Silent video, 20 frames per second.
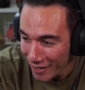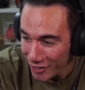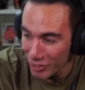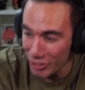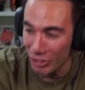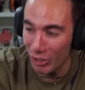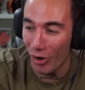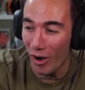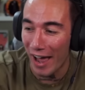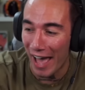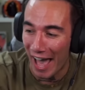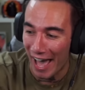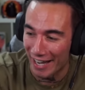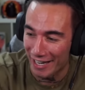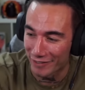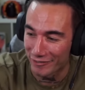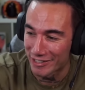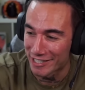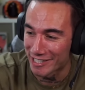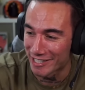Straw Hat
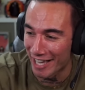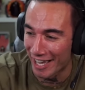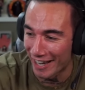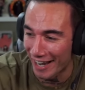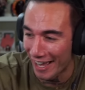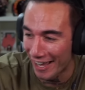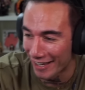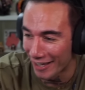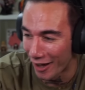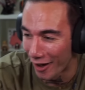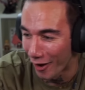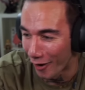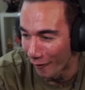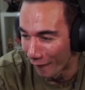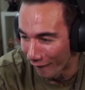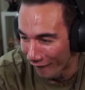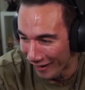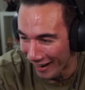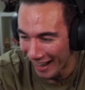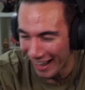even said
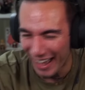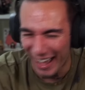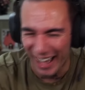Ayo.